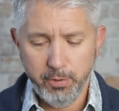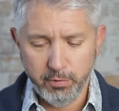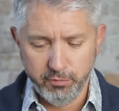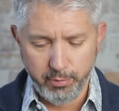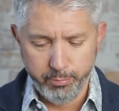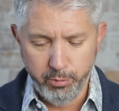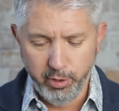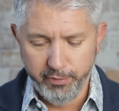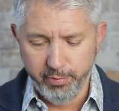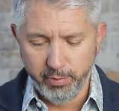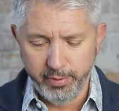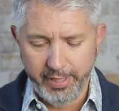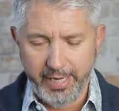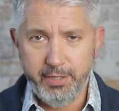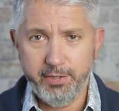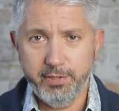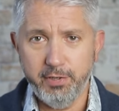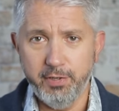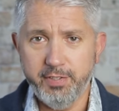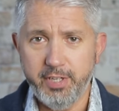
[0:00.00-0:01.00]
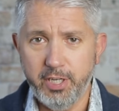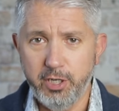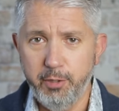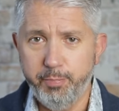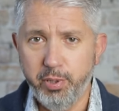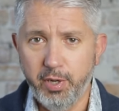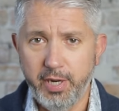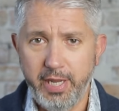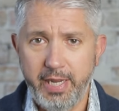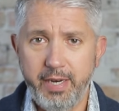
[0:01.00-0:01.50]
Those removable inserts that you
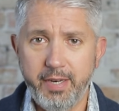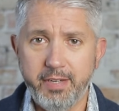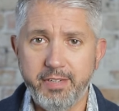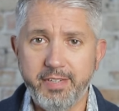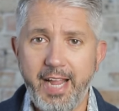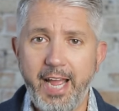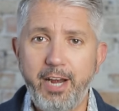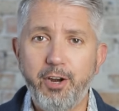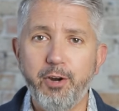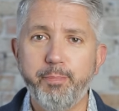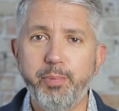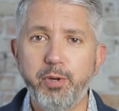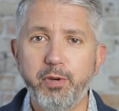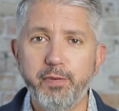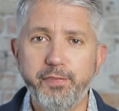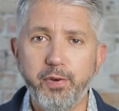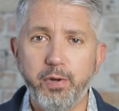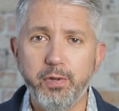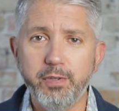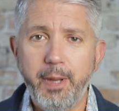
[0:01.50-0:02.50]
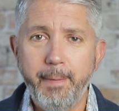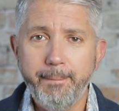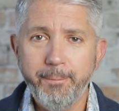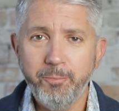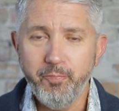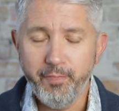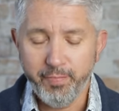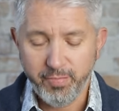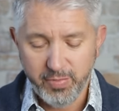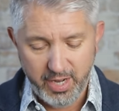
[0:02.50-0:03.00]
put in a standard billfold.
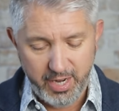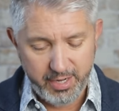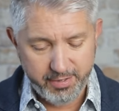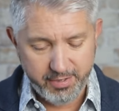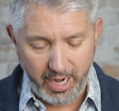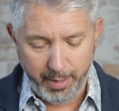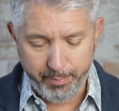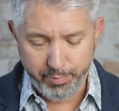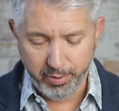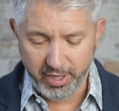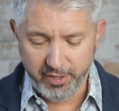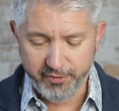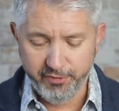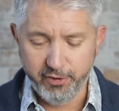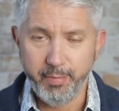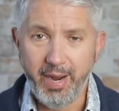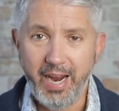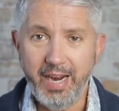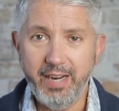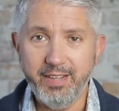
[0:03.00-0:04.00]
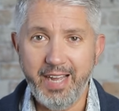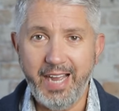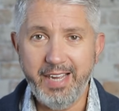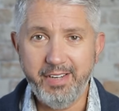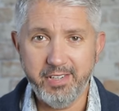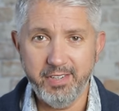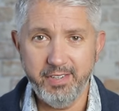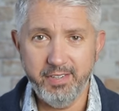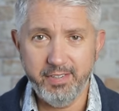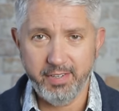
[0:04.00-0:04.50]
It's got a place for my
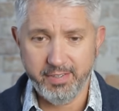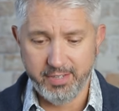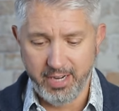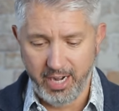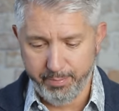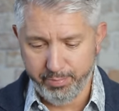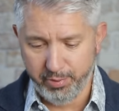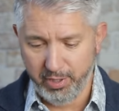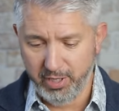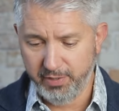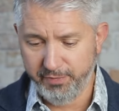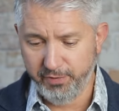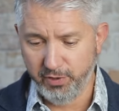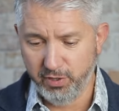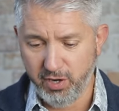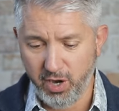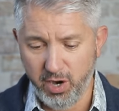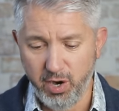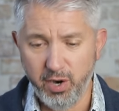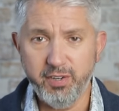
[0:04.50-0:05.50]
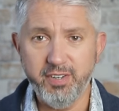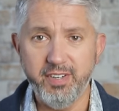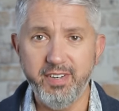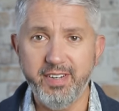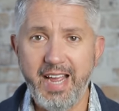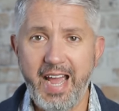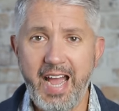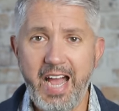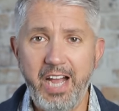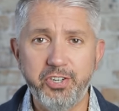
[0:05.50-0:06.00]
license, it's got a place for cards and
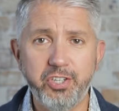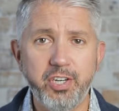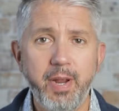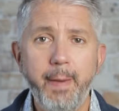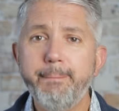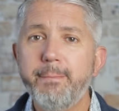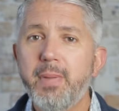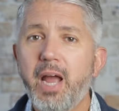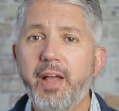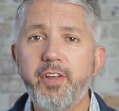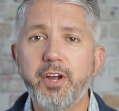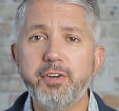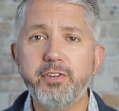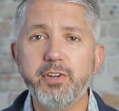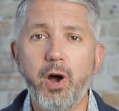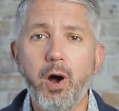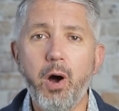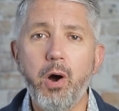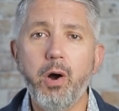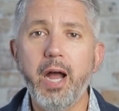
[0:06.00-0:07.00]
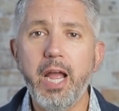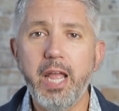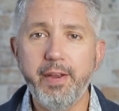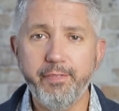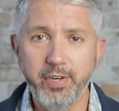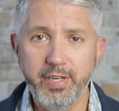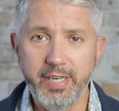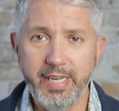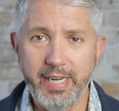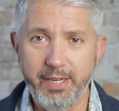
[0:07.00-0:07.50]
cash, and that's all I
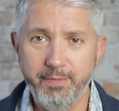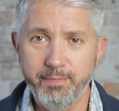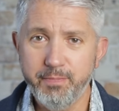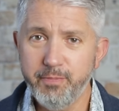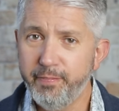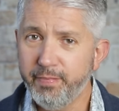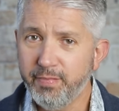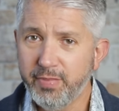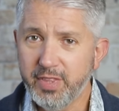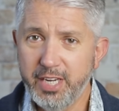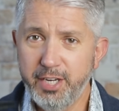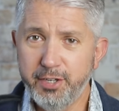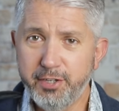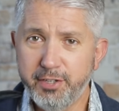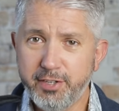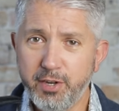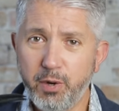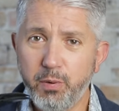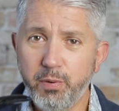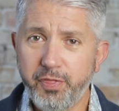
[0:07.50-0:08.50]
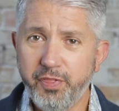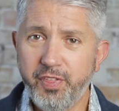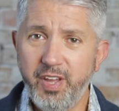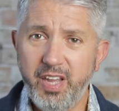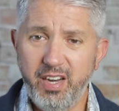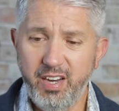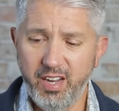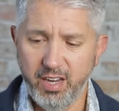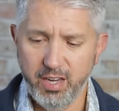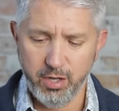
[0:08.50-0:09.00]
ever need. It's so
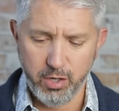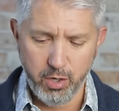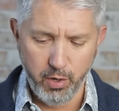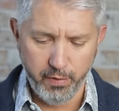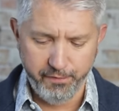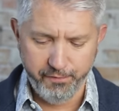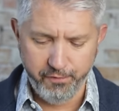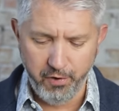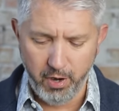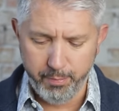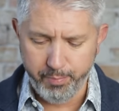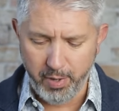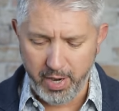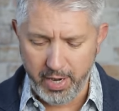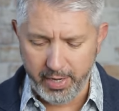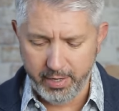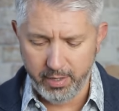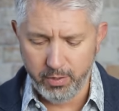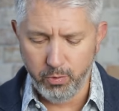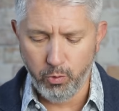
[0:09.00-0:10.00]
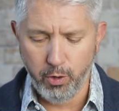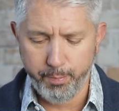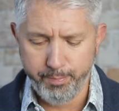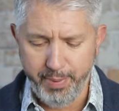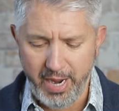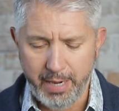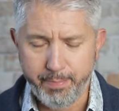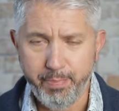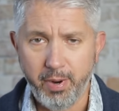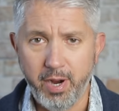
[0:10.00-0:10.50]
thin, it can go front pocket or
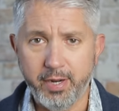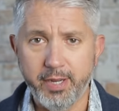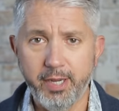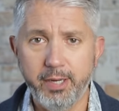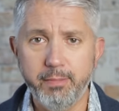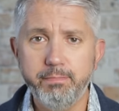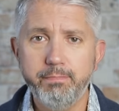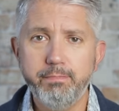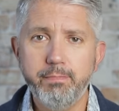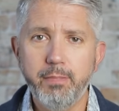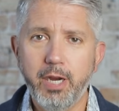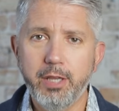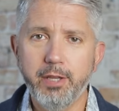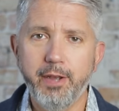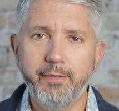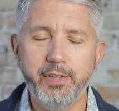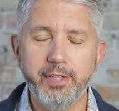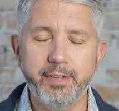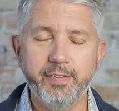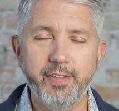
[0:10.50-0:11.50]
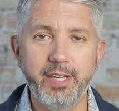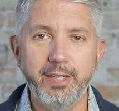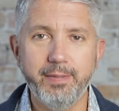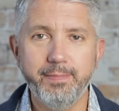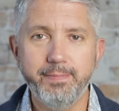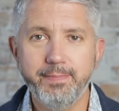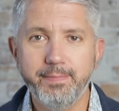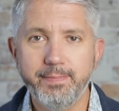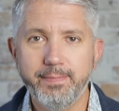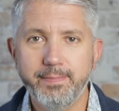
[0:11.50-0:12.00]
back pocket. I love this thing.
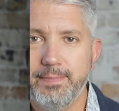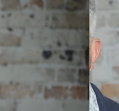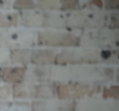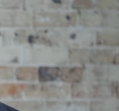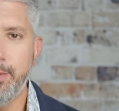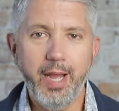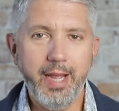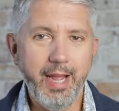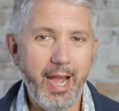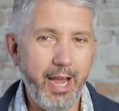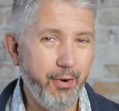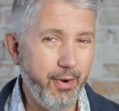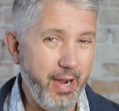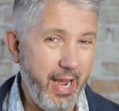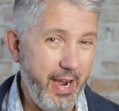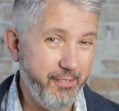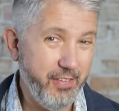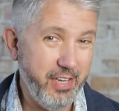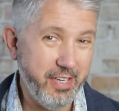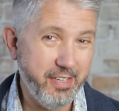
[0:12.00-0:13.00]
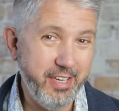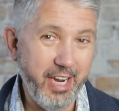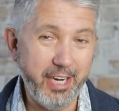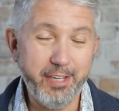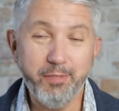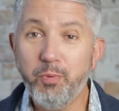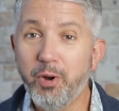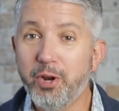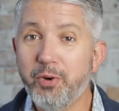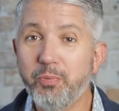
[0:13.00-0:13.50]
Okay, I don't have this
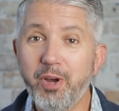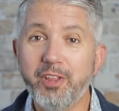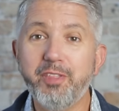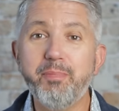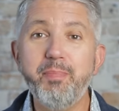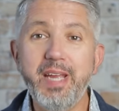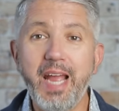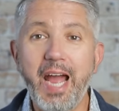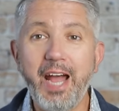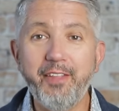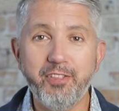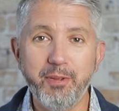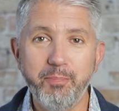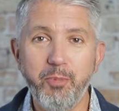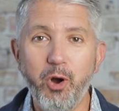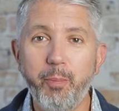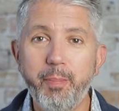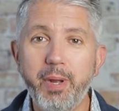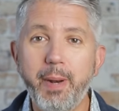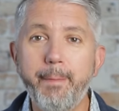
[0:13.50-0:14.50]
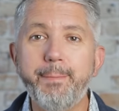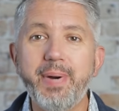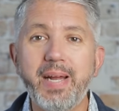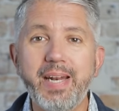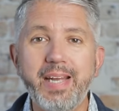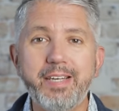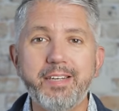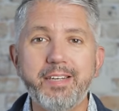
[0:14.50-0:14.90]
next one with me at the moment, but